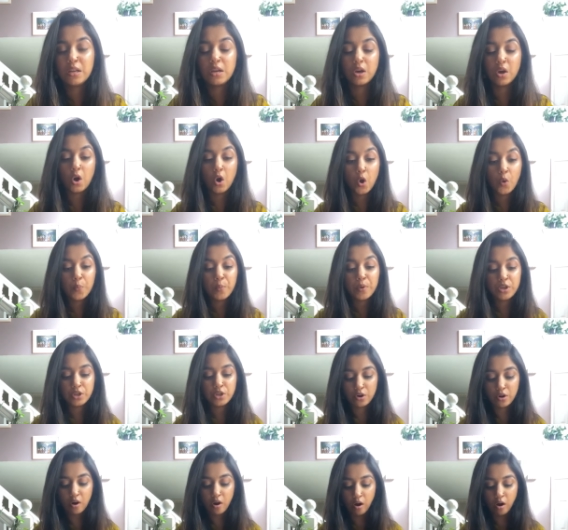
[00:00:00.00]
Open
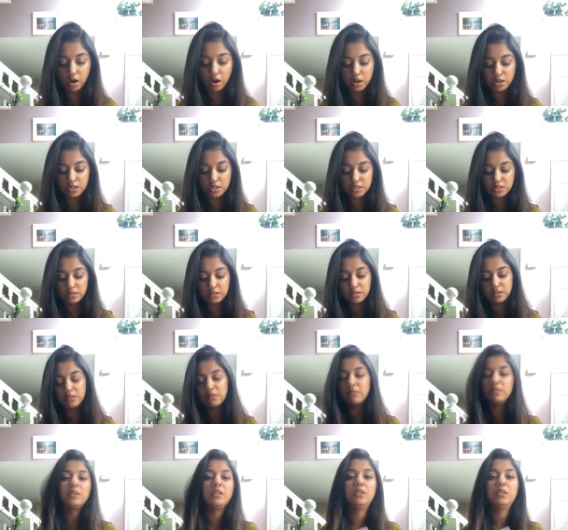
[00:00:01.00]
your heart
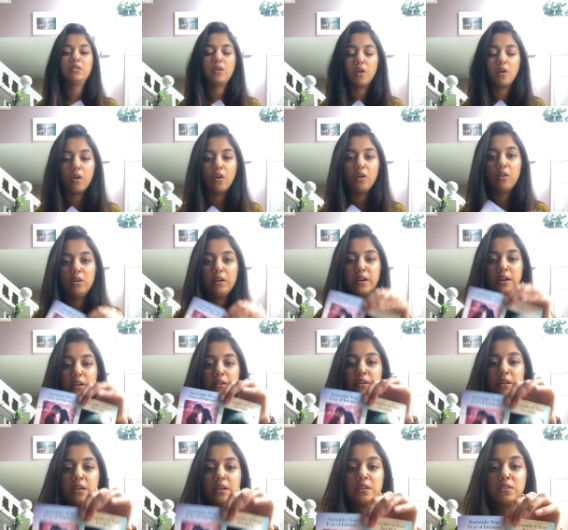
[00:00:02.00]
in all
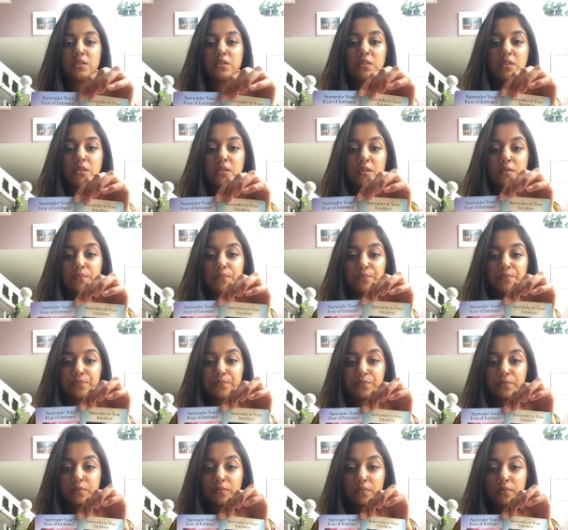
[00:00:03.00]
areas,
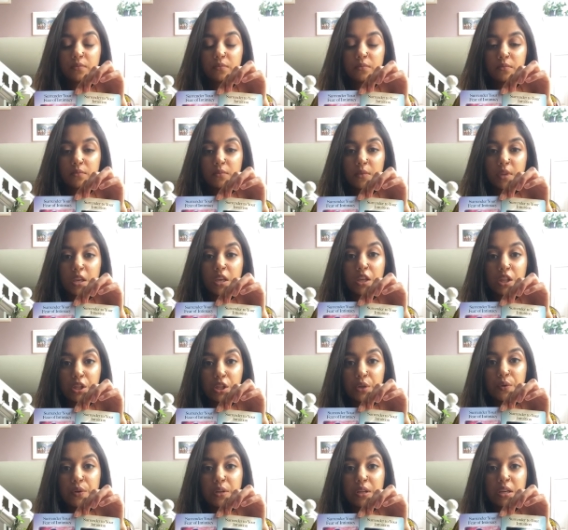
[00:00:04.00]

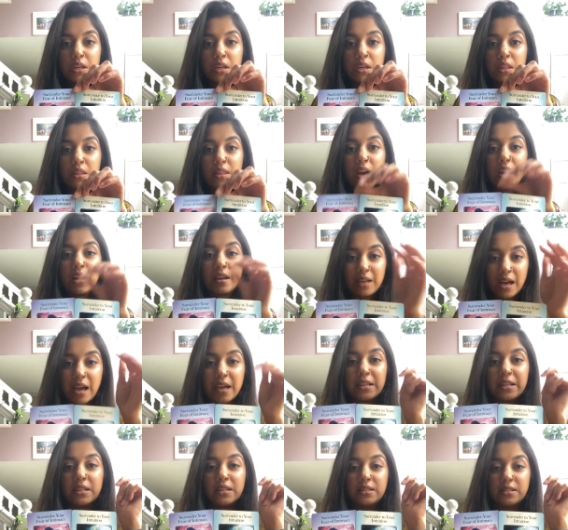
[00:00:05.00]
including that
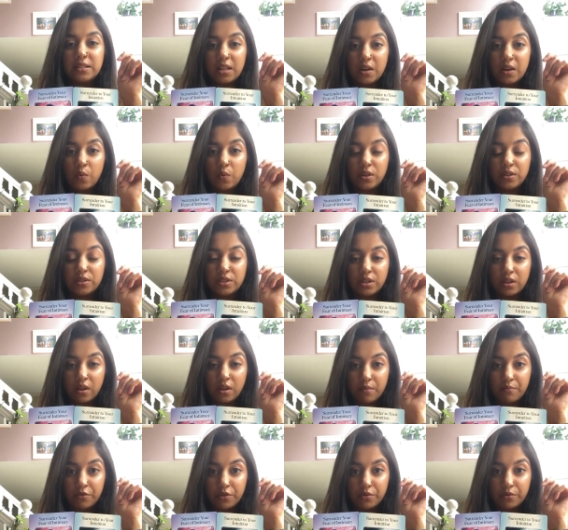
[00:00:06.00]
guidance that wants to
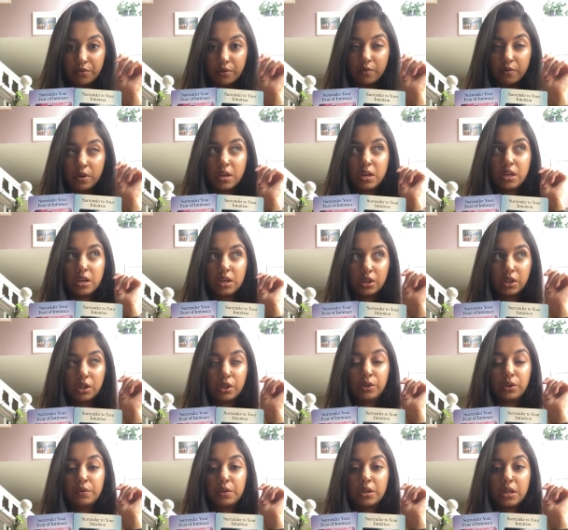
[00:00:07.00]
come through,
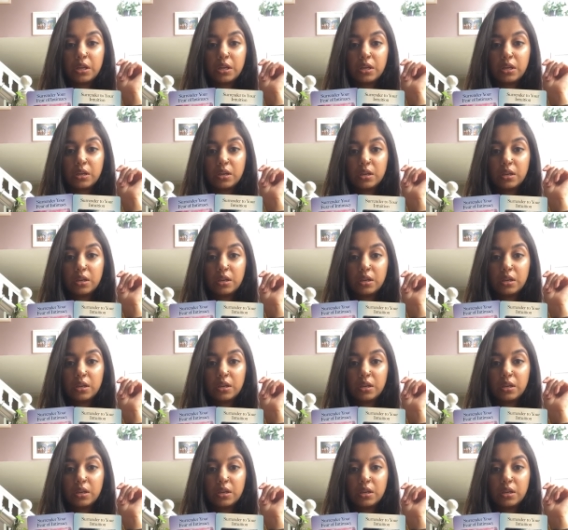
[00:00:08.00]
including